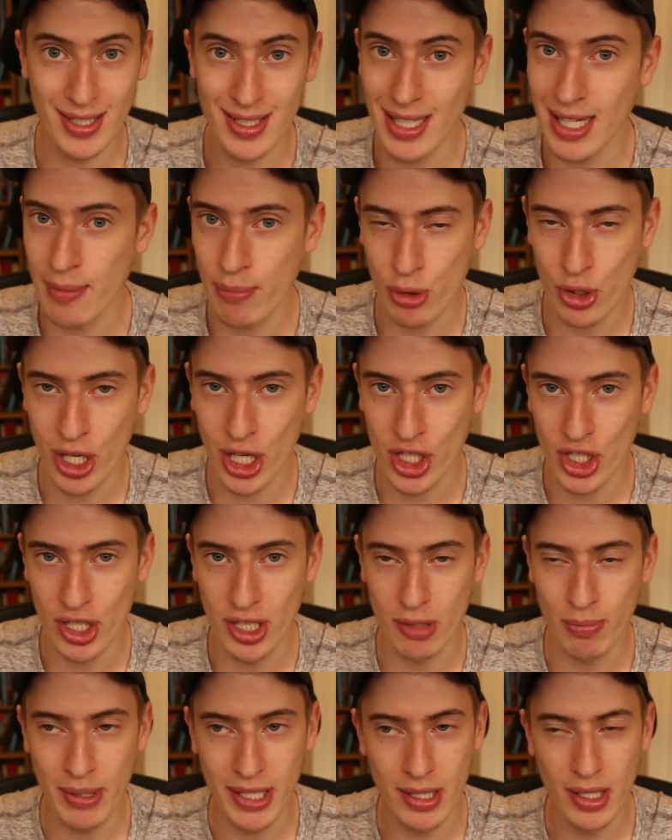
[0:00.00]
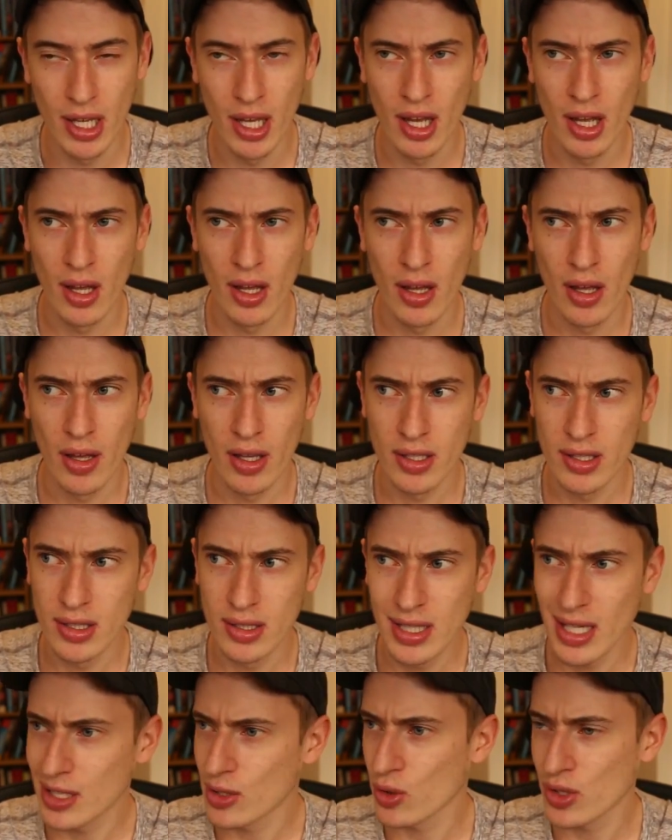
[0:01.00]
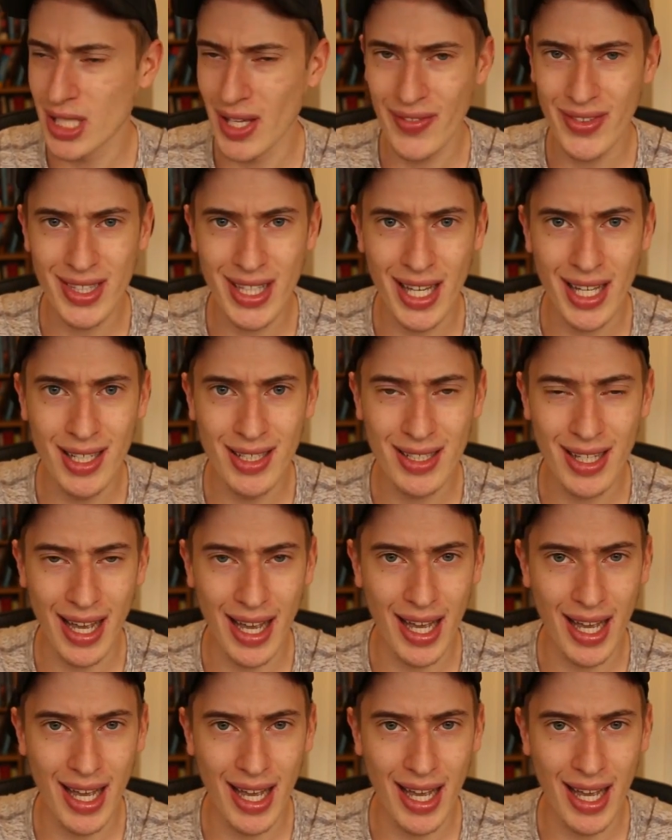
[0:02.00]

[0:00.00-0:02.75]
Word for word: It's still in production. It's been six or seven days